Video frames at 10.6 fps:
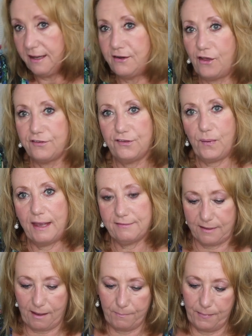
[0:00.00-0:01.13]
it also
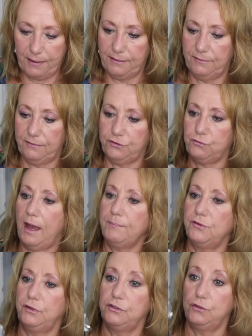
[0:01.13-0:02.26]
has
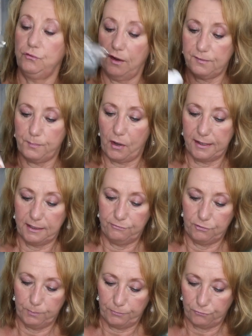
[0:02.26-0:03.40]
straps, so you can do crossbody
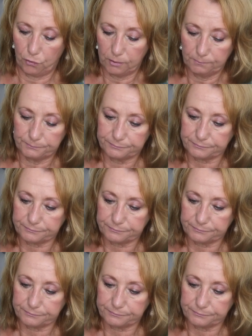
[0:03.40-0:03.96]
if you prefer.